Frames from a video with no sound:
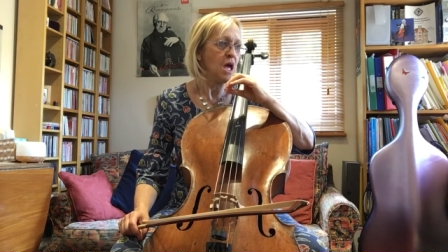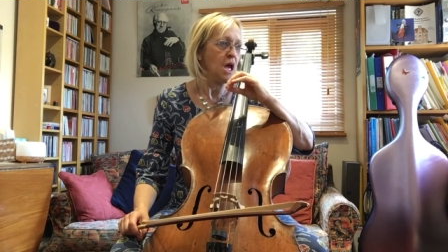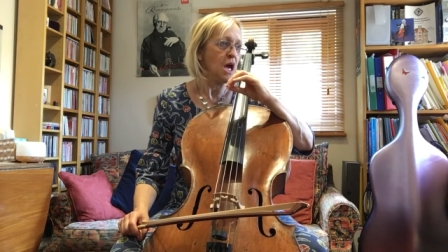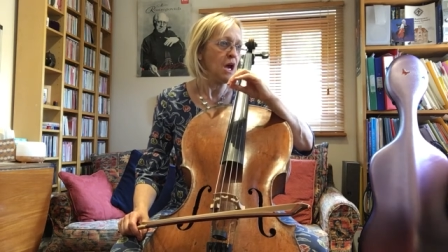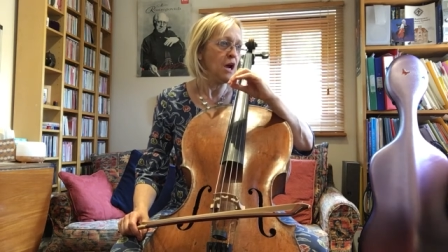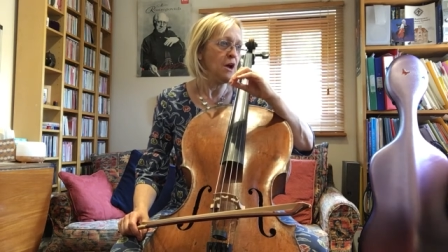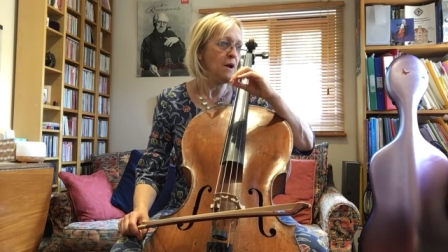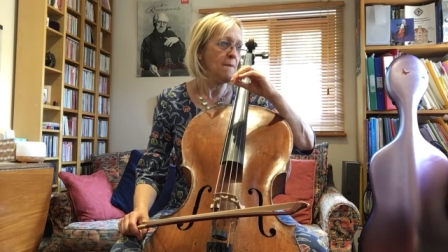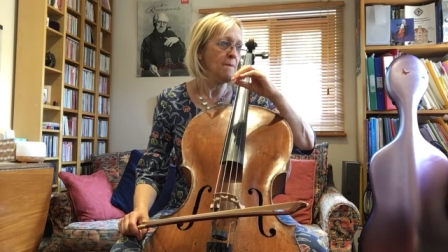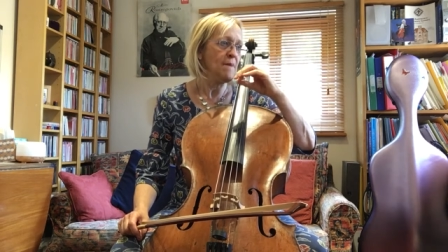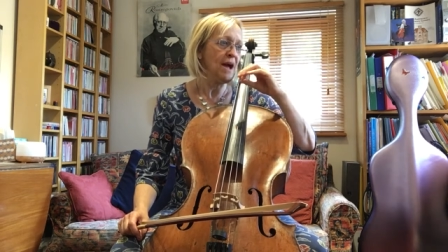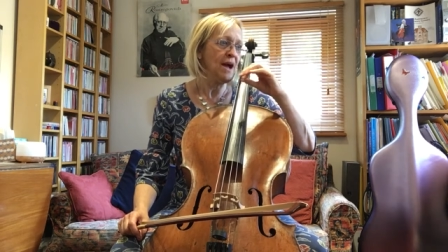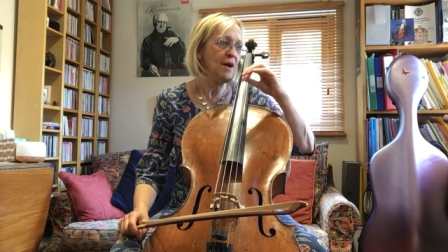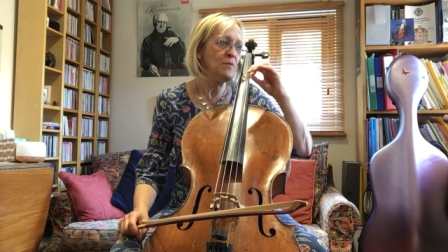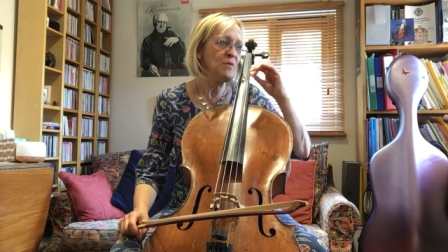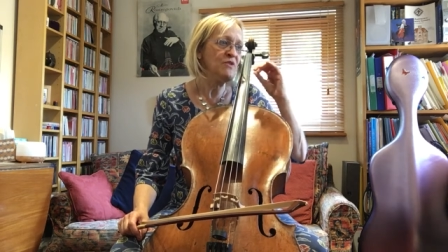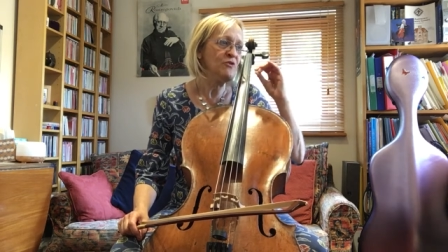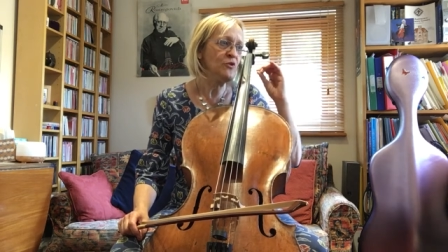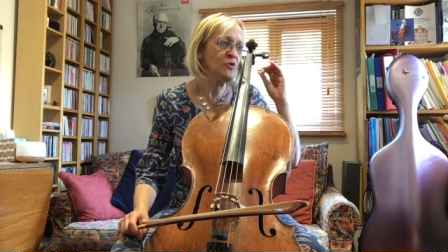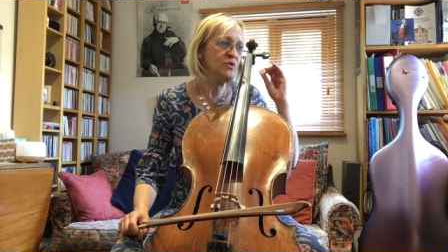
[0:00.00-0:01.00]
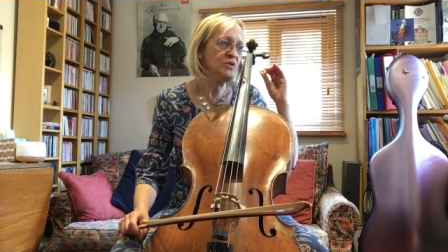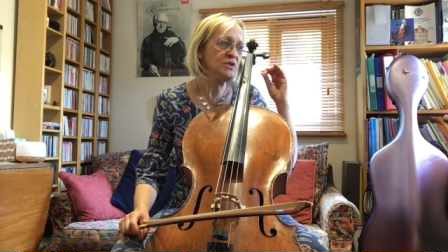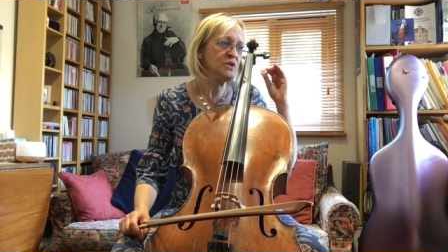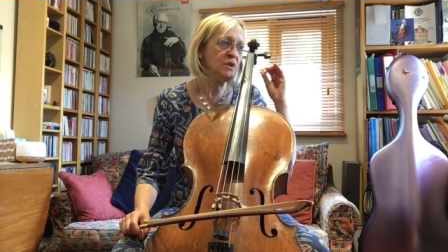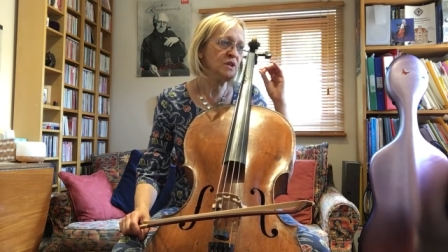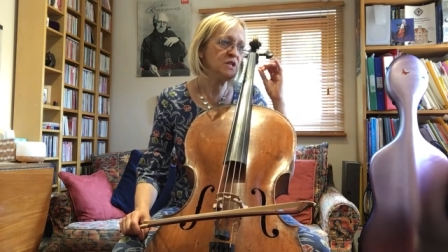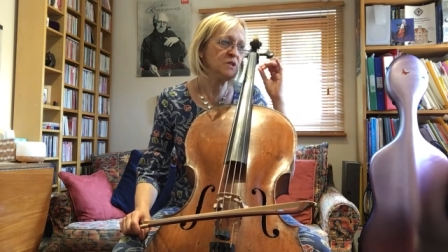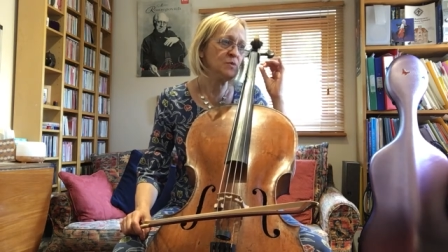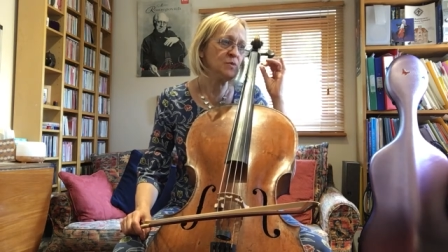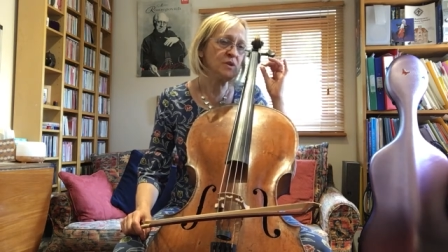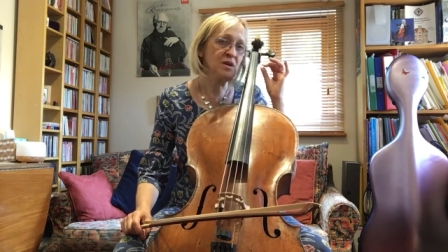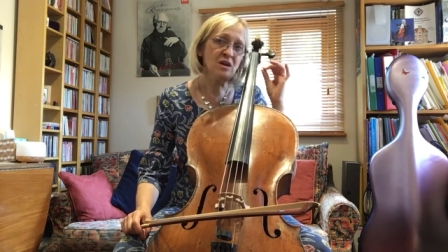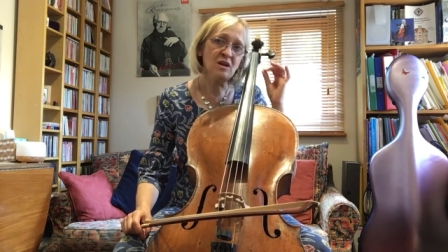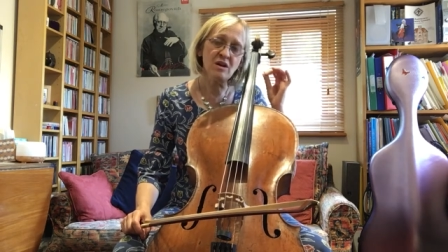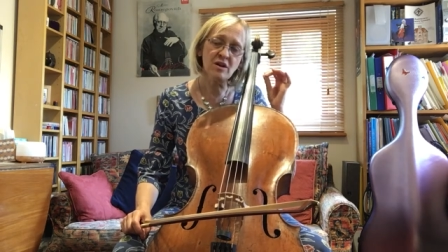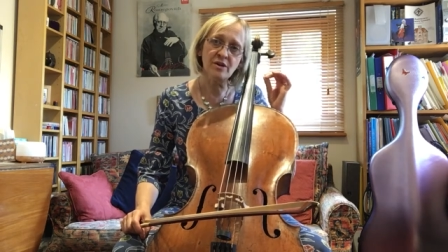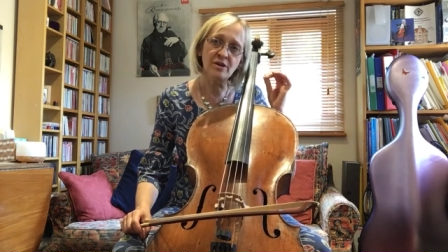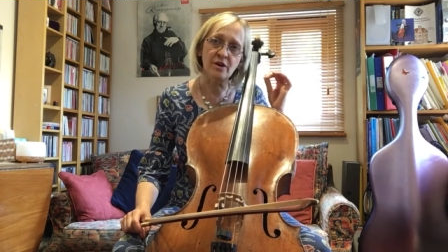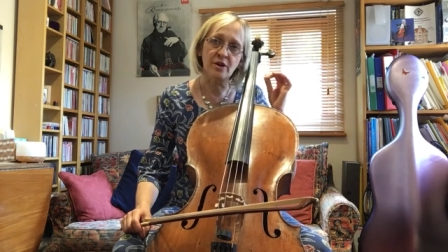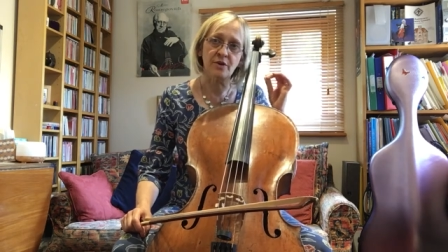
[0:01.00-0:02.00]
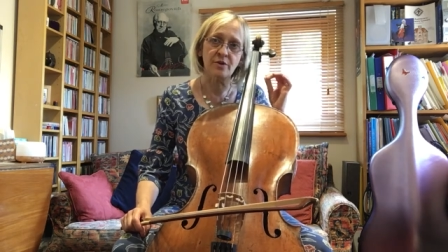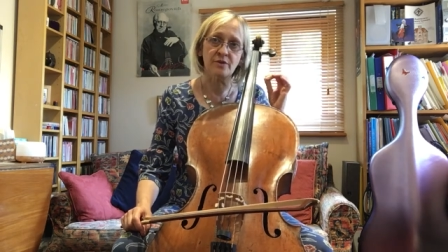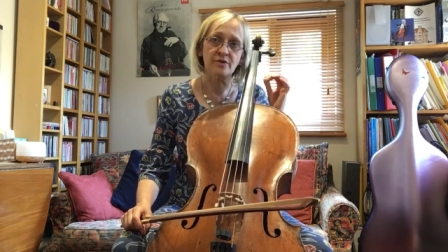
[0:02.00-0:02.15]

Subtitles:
And we've also, it's piano,